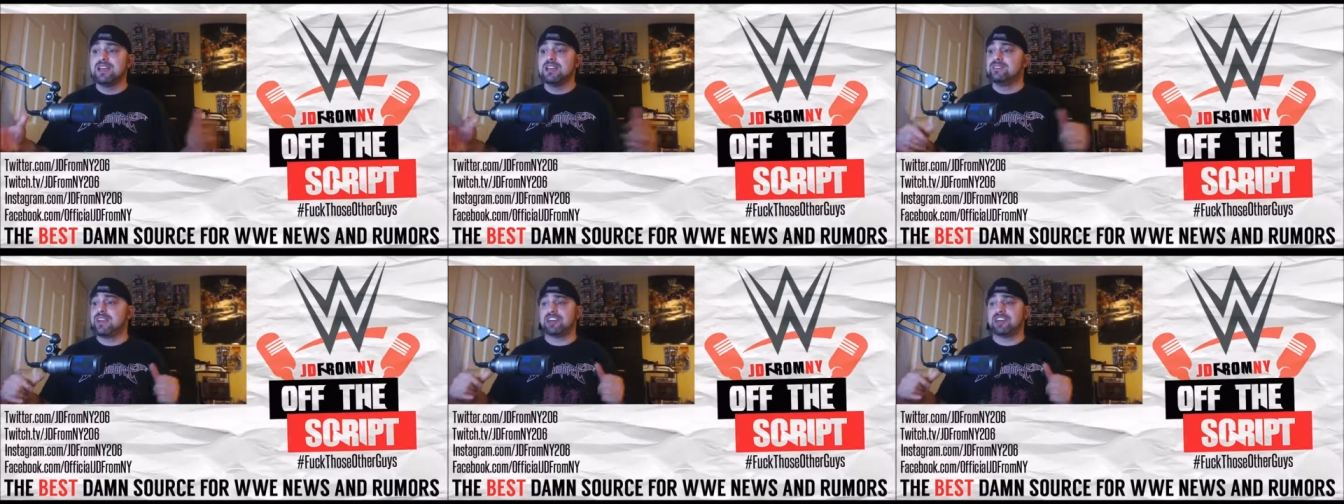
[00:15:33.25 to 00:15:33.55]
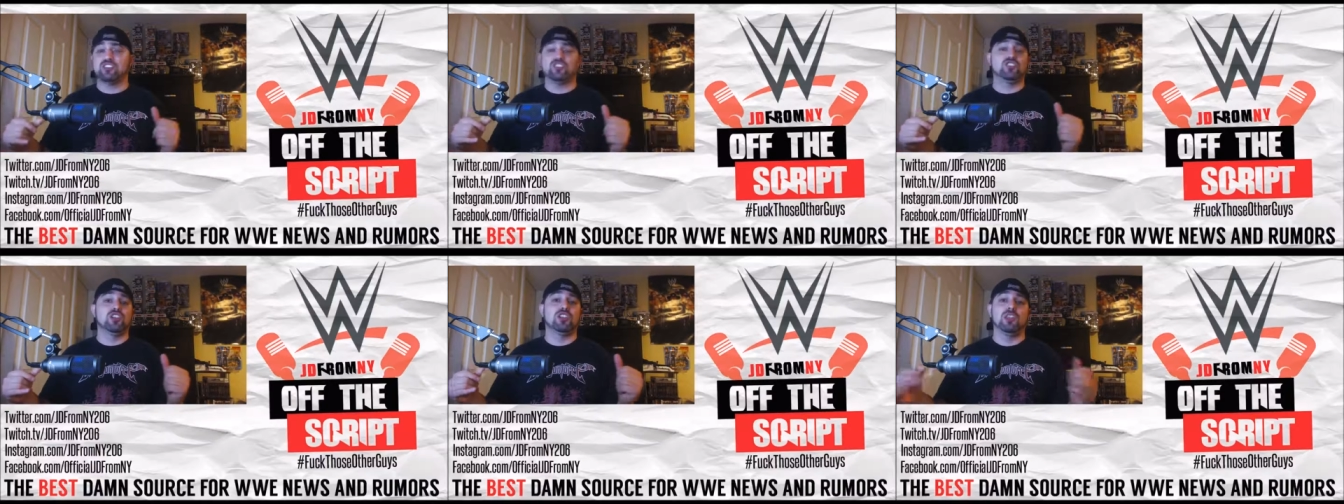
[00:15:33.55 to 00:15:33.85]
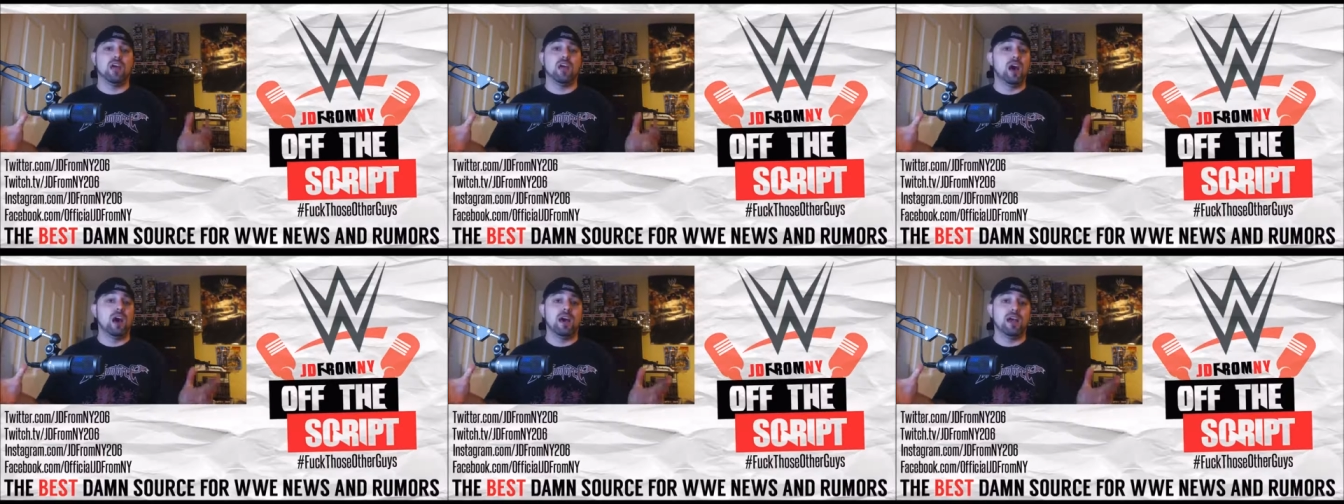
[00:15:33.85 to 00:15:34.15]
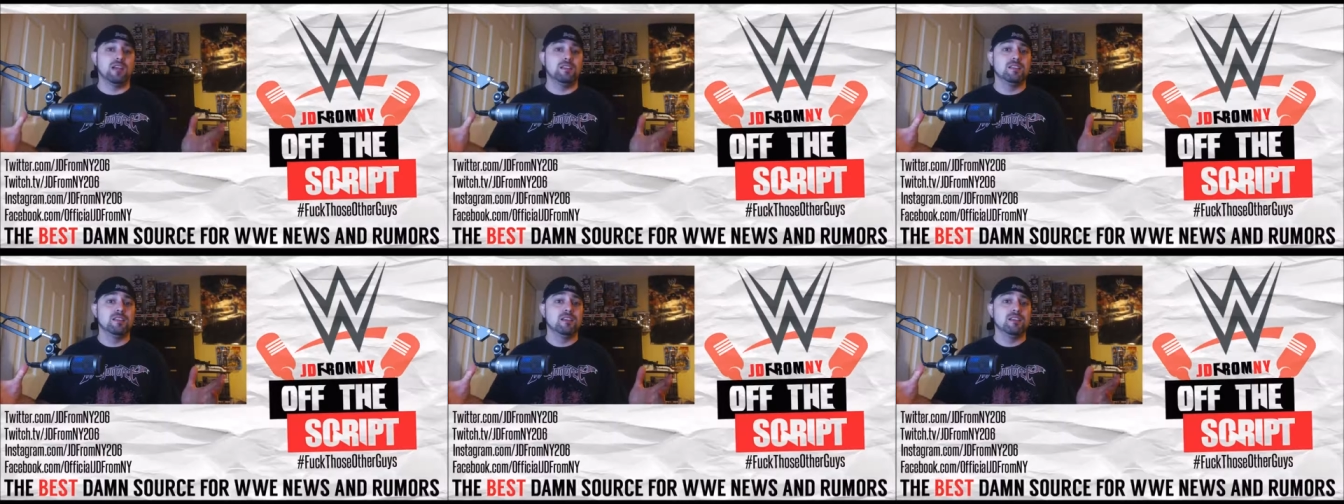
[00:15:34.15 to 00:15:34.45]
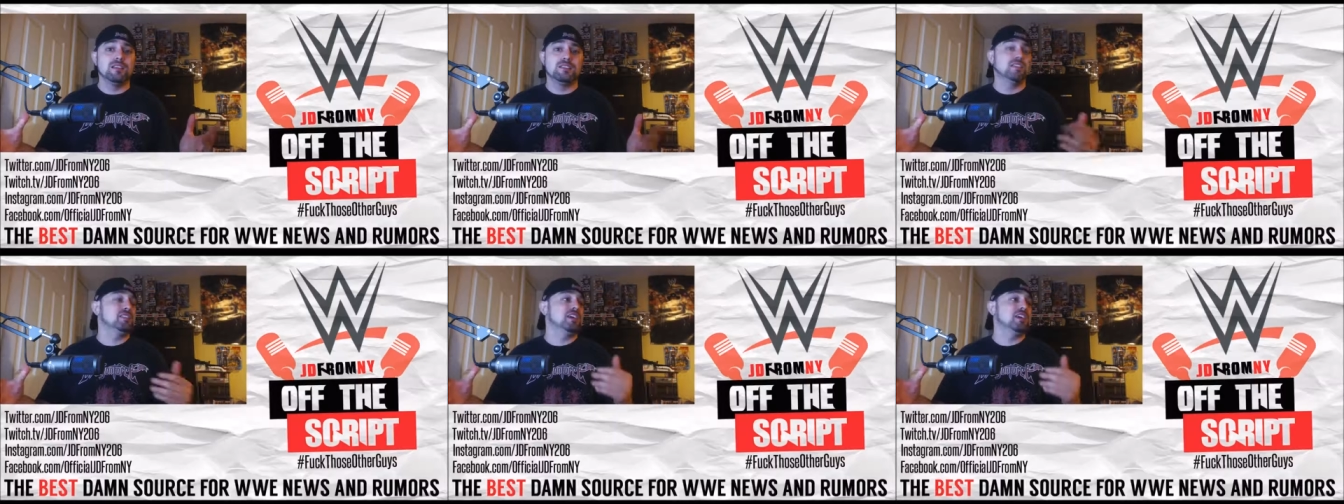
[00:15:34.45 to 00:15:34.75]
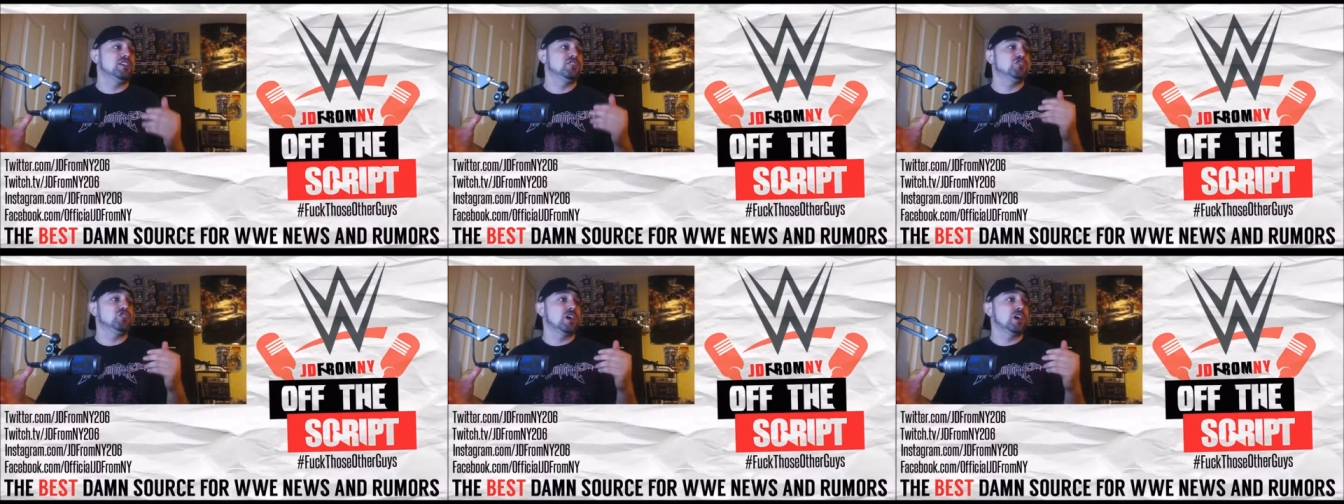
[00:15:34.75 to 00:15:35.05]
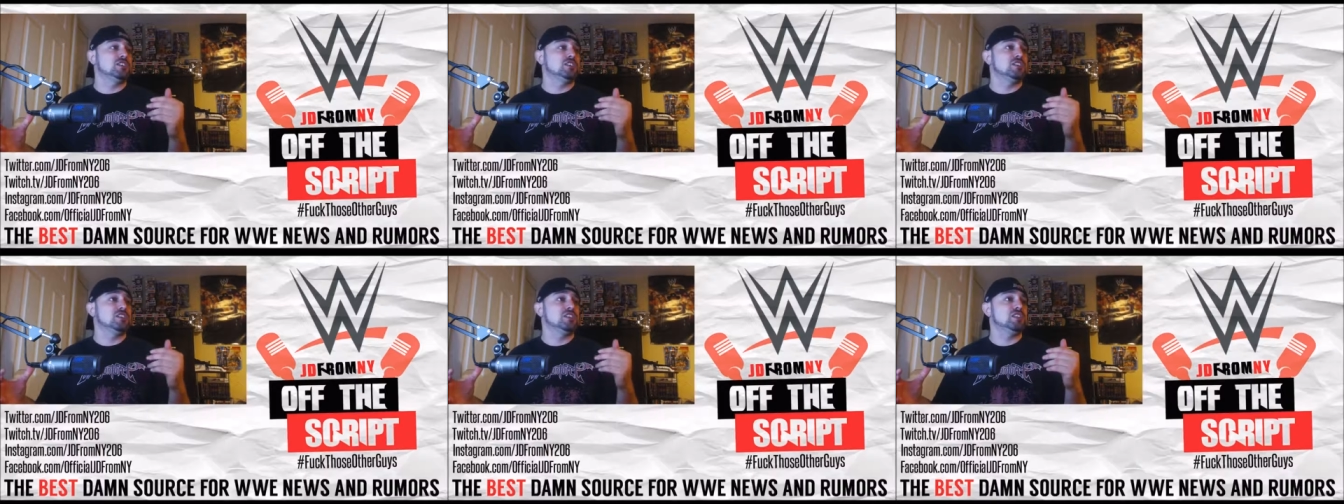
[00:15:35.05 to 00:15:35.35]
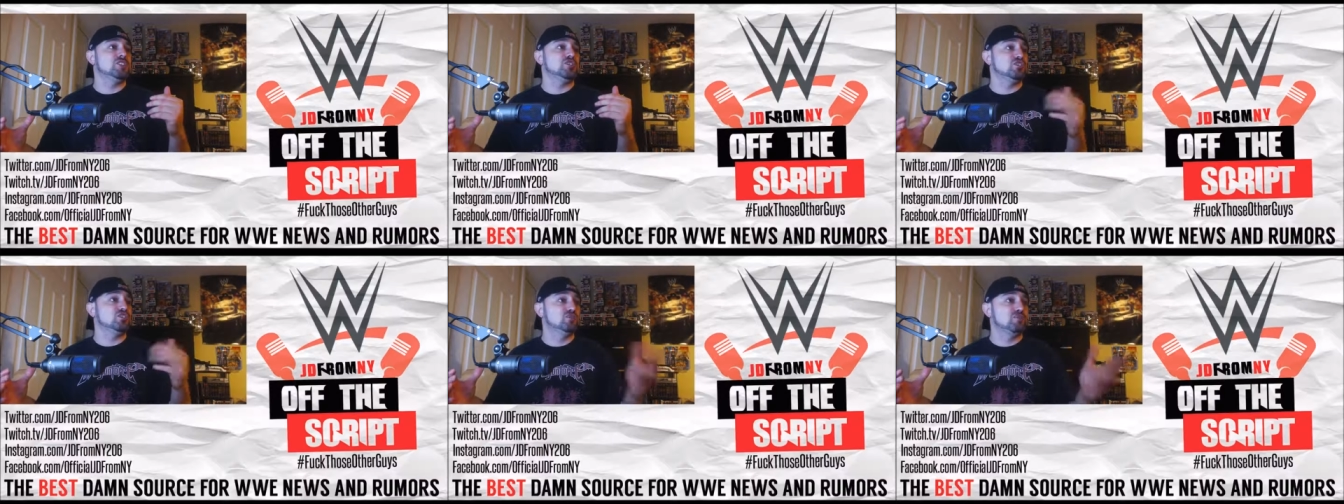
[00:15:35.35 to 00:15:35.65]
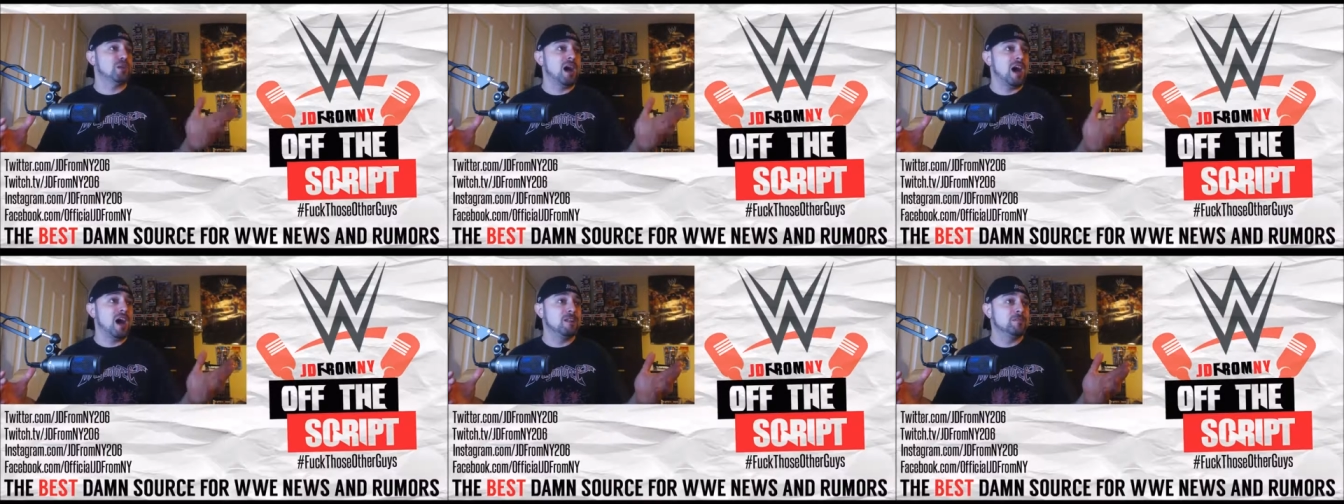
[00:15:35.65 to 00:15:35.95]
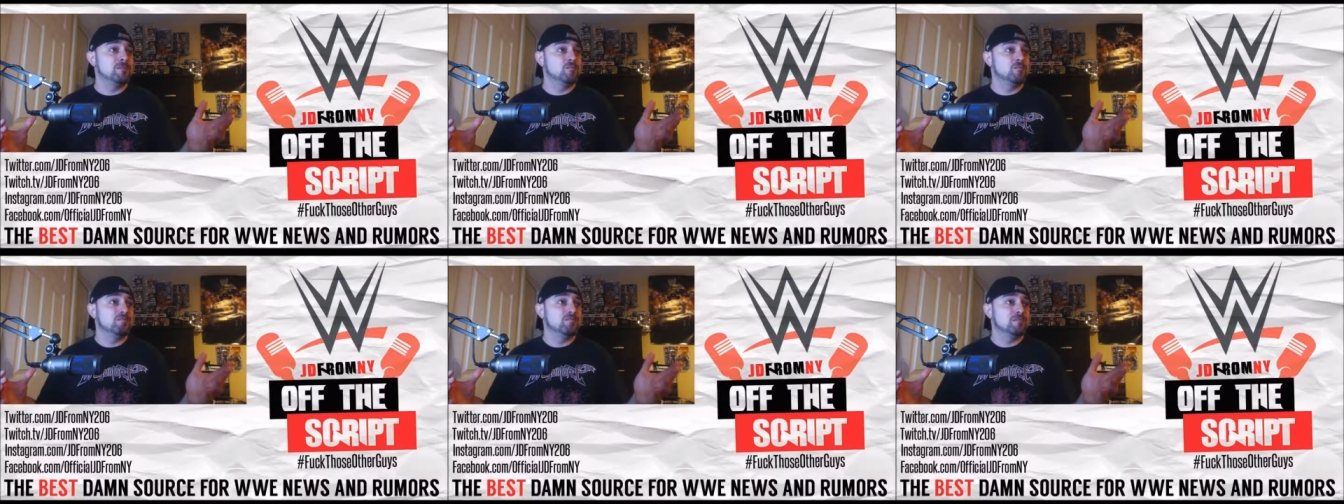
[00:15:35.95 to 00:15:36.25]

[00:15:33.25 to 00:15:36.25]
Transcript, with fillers: next in line to take John Cena's spot,